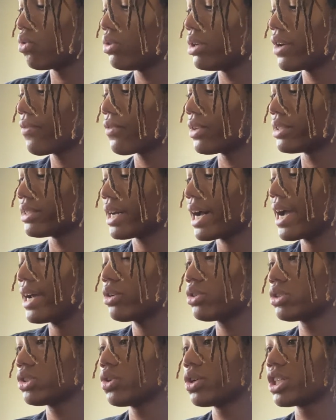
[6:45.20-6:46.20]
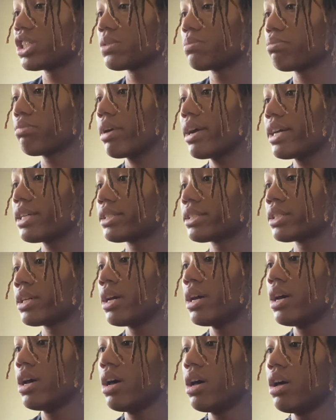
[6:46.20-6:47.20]
different titles to express
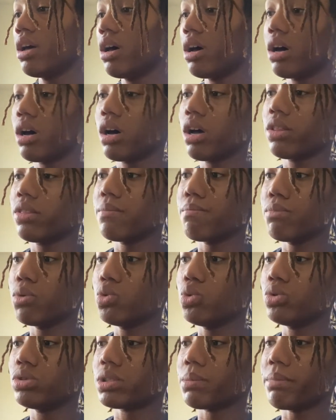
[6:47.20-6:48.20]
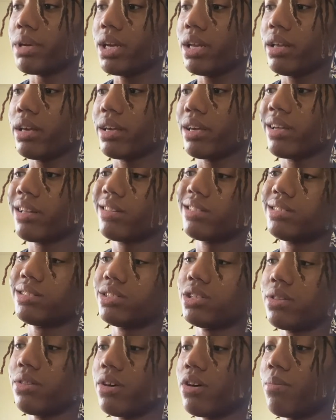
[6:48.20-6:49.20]
the moon's meaning
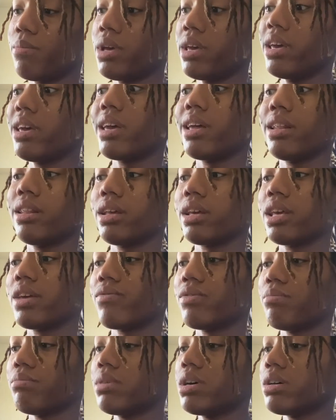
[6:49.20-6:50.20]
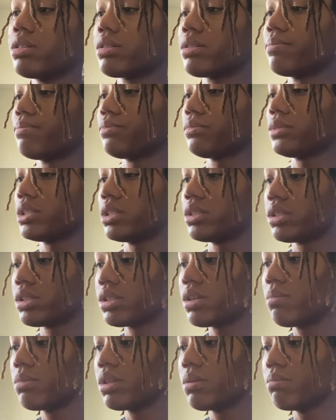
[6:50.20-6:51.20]
to them in the given month.
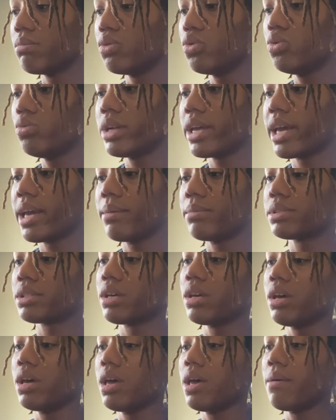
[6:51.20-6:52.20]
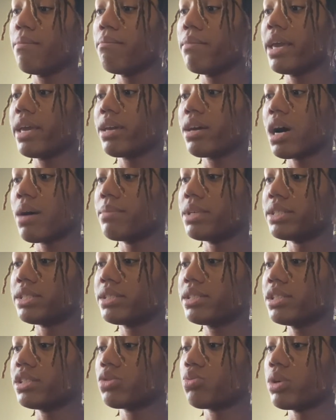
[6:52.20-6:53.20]
Some of the moon names make common
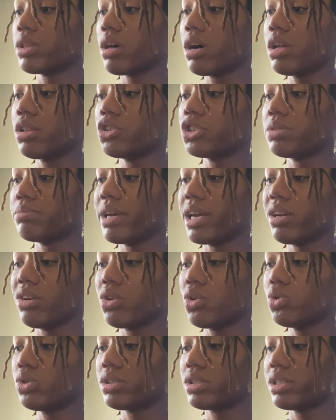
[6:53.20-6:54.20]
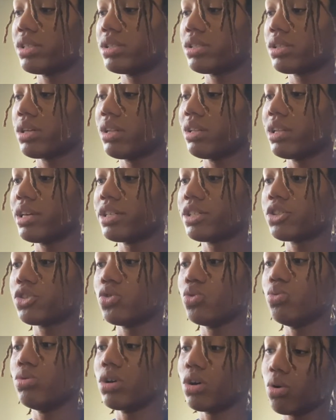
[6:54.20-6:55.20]
sense, with others make no sense unless you
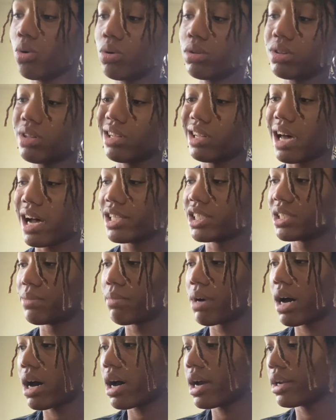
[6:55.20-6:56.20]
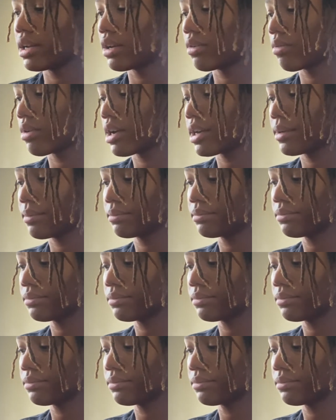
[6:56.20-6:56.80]
know the logic behind it, right?